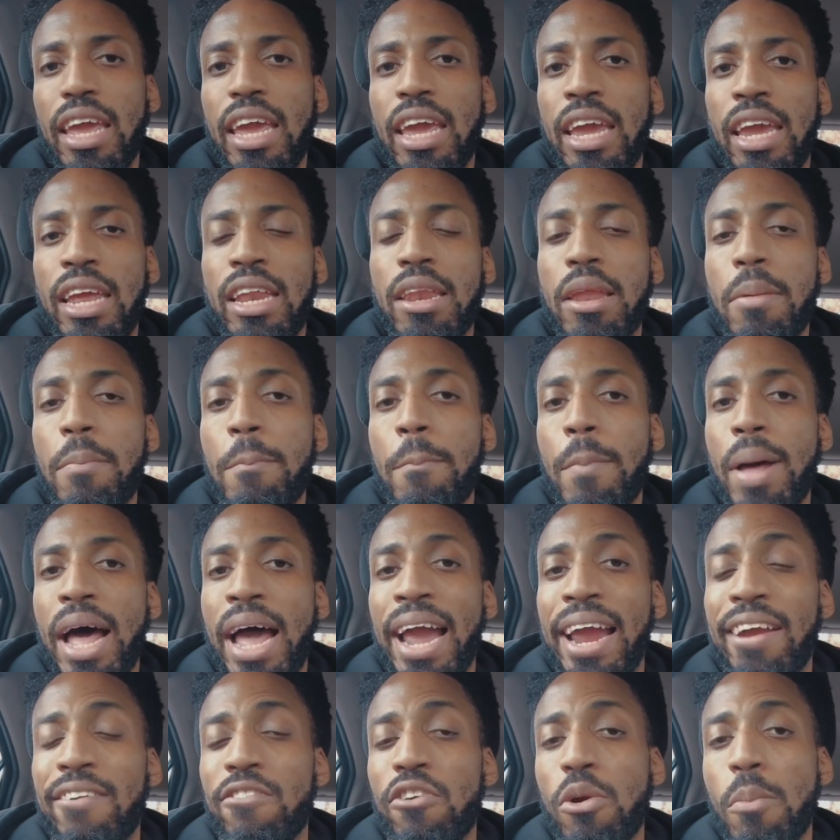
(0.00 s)
in
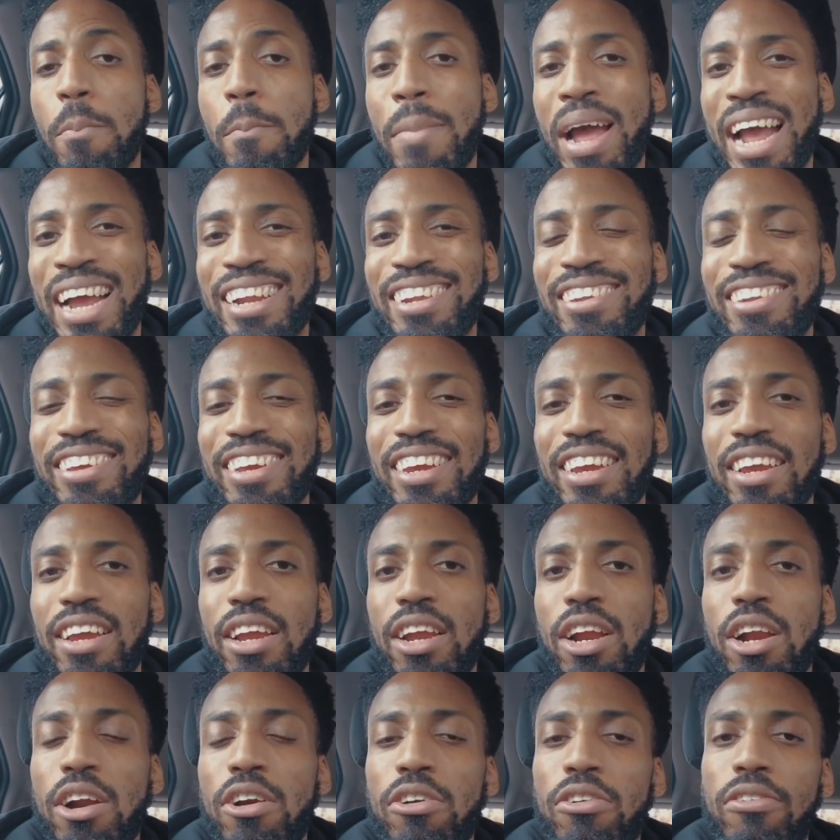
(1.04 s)
my romantic
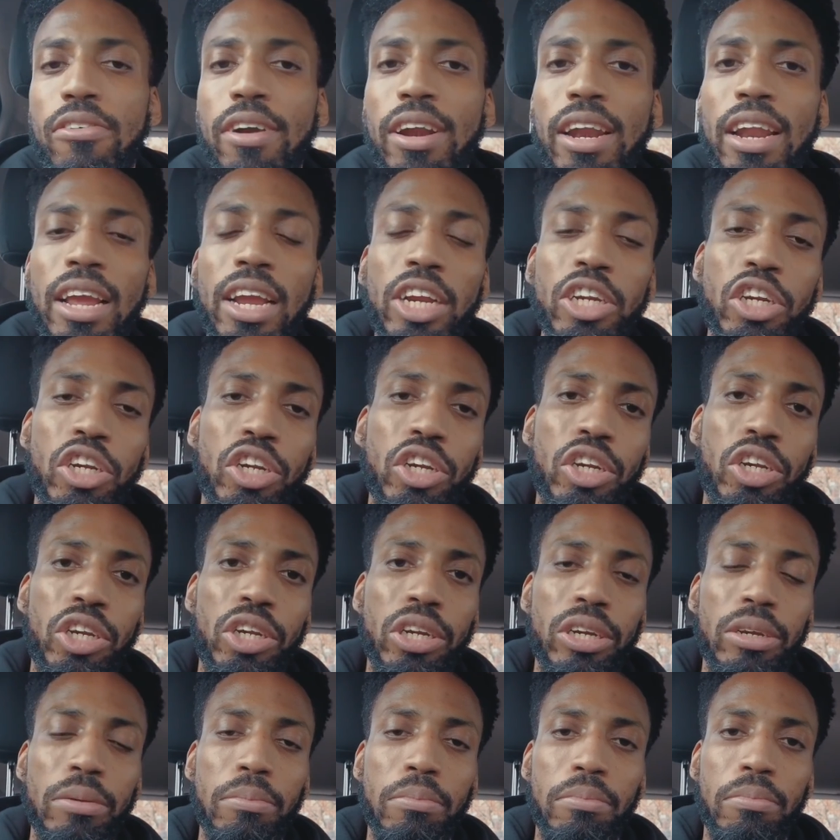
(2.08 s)

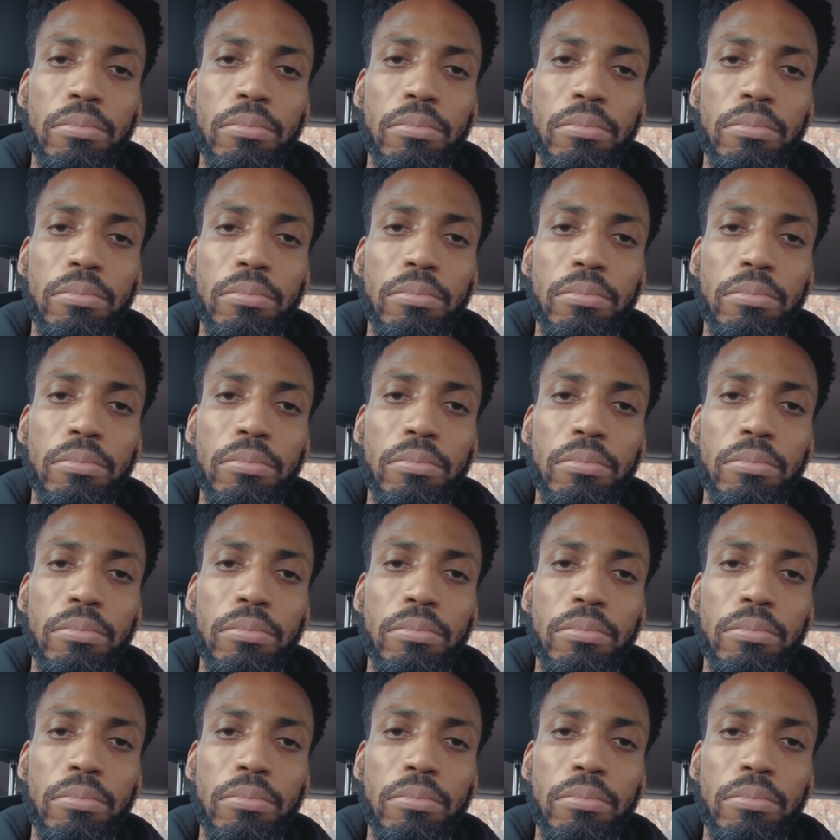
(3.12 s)
relationship.